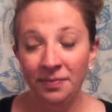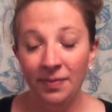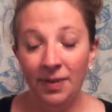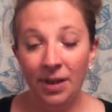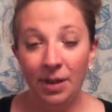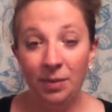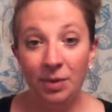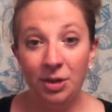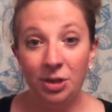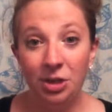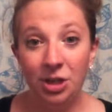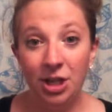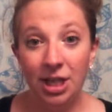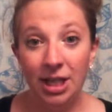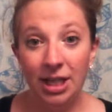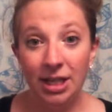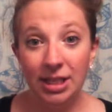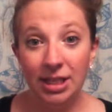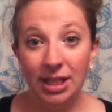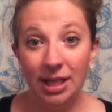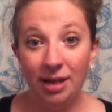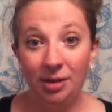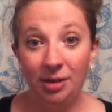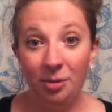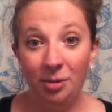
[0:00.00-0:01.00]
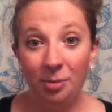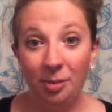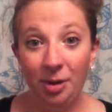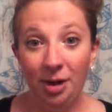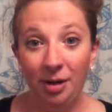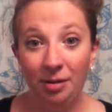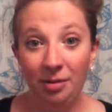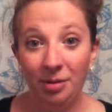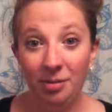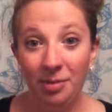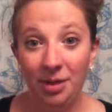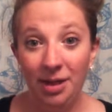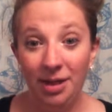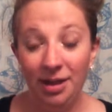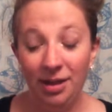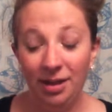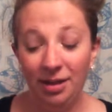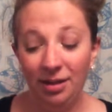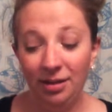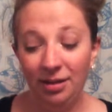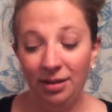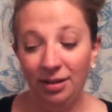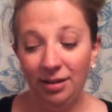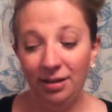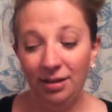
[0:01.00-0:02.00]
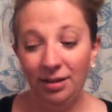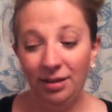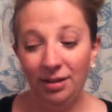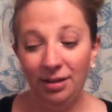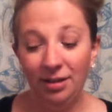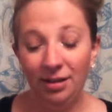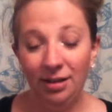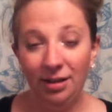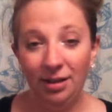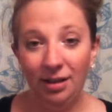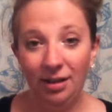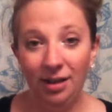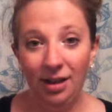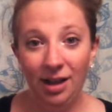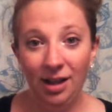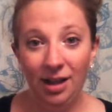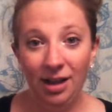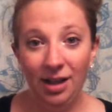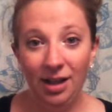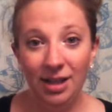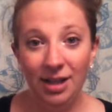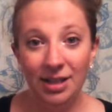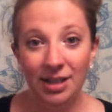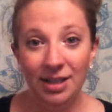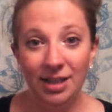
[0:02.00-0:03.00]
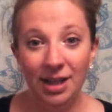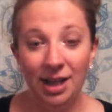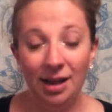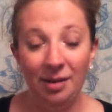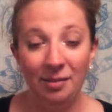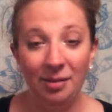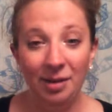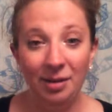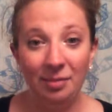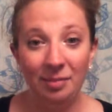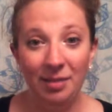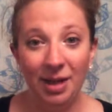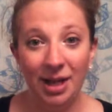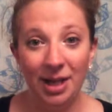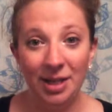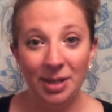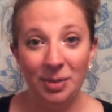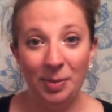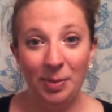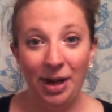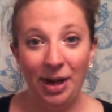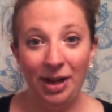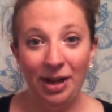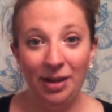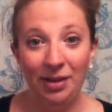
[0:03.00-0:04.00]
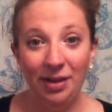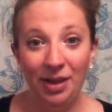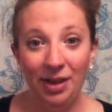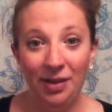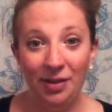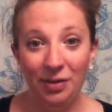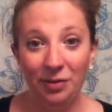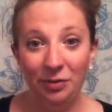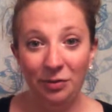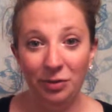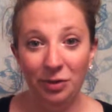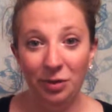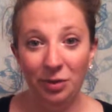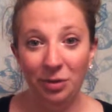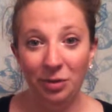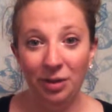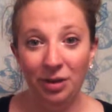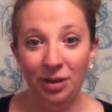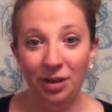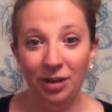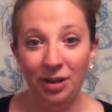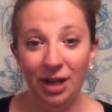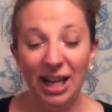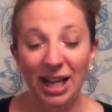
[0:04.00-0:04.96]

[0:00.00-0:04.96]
in which case I will probably be in a sobbing mess pile on the floor.